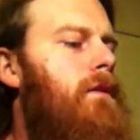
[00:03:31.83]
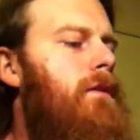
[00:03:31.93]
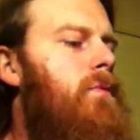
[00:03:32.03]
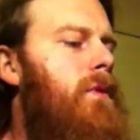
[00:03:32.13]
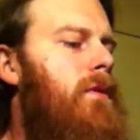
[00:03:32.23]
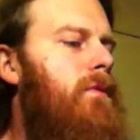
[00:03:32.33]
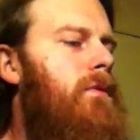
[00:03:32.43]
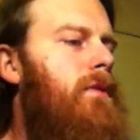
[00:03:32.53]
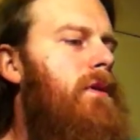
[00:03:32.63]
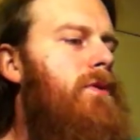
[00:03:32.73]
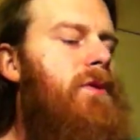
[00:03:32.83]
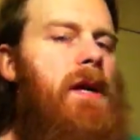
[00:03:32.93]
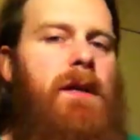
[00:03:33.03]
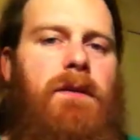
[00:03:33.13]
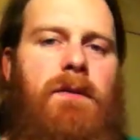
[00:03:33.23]
you won't
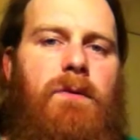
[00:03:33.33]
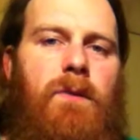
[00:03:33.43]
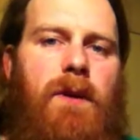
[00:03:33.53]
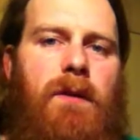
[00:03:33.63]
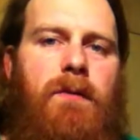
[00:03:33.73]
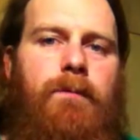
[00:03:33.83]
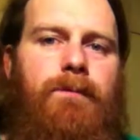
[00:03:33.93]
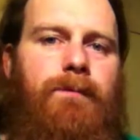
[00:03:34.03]
attract the worm.